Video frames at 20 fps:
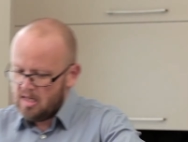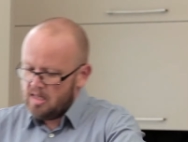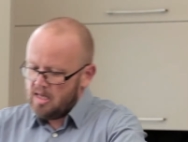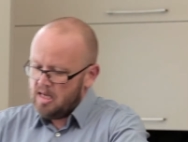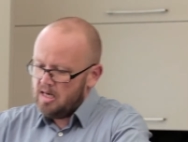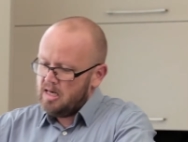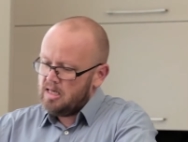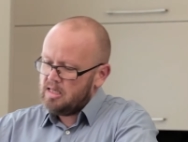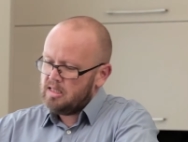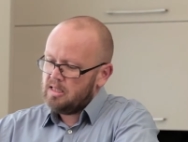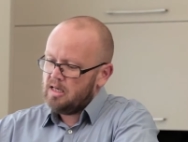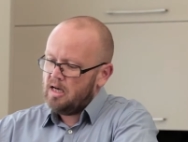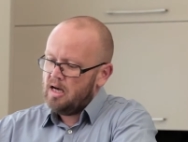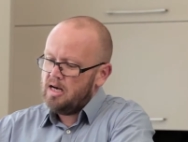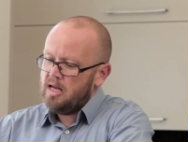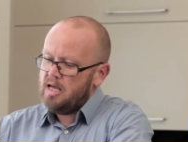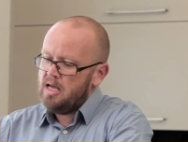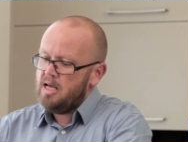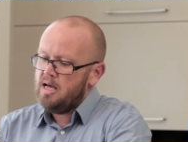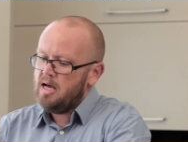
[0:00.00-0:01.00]
Then
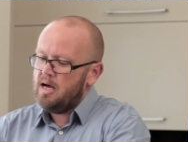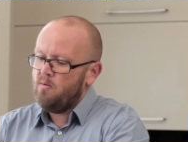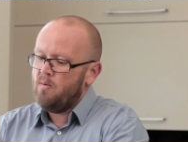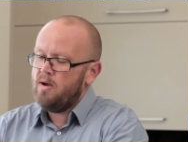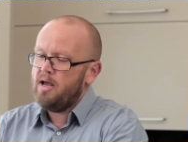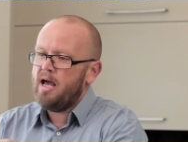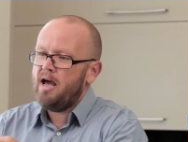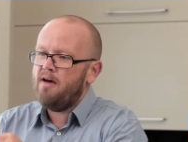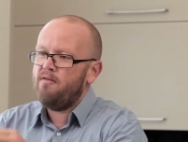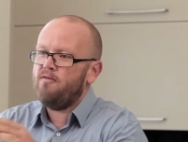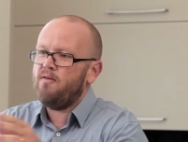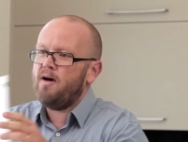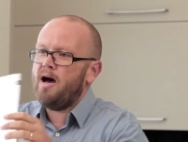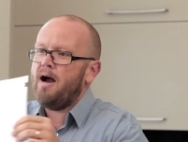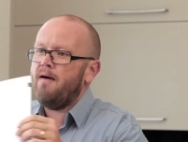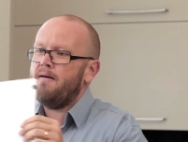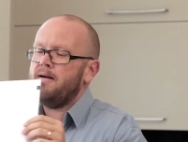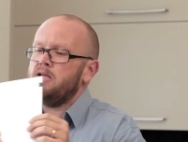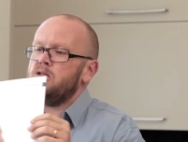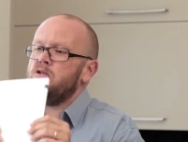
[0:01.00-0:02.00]
inside here we have
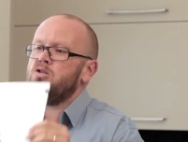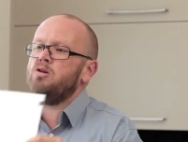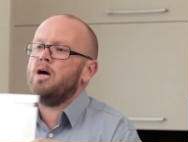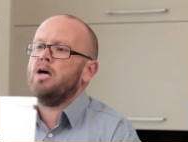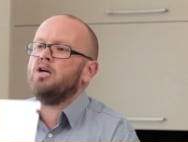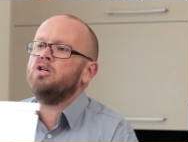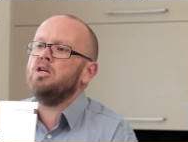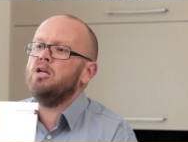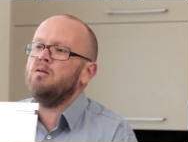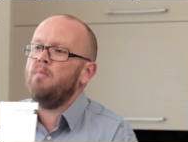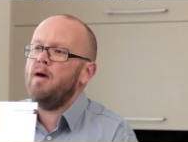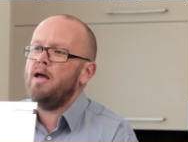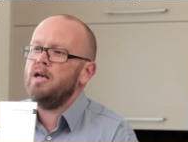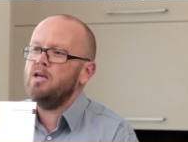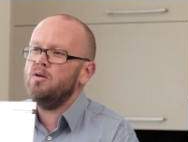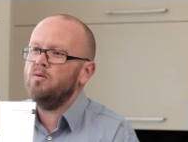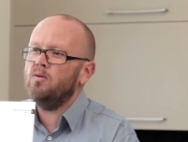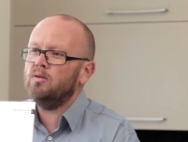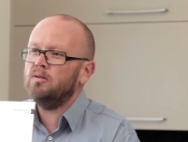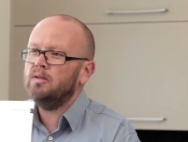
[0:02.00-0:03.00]
our instruction
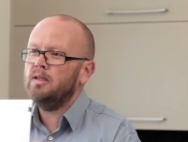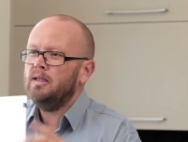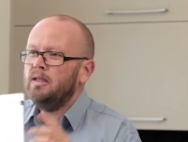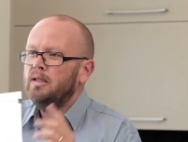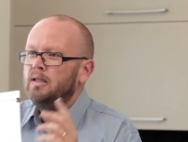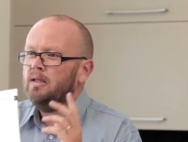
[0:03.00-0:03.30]
manual